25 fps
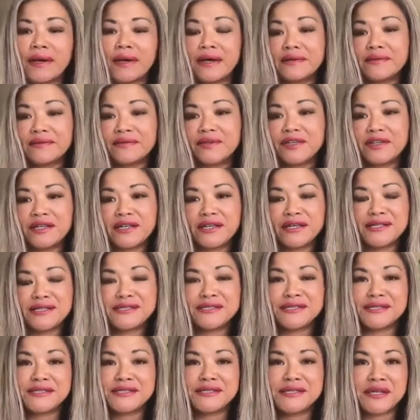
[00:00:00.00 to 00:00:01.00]
The
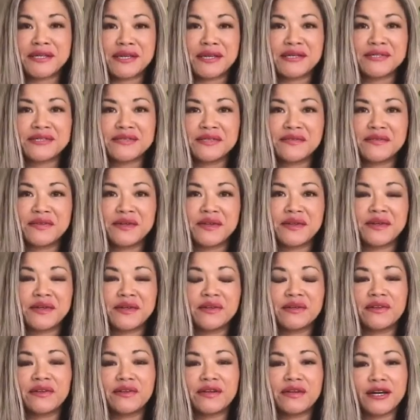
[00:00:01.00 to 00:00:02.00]
easiest thing is if you could
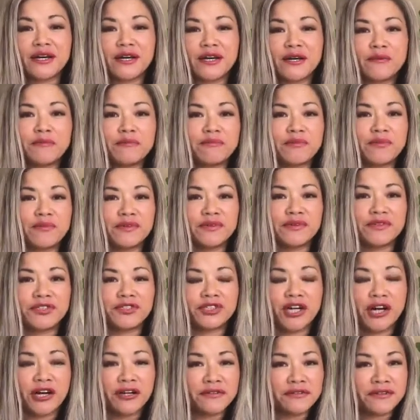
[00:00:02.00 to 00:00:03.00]
look up
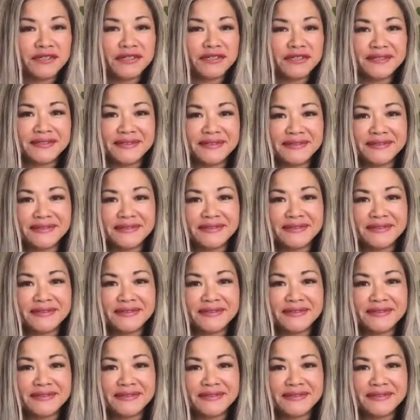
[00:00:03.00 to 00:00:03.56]
chakras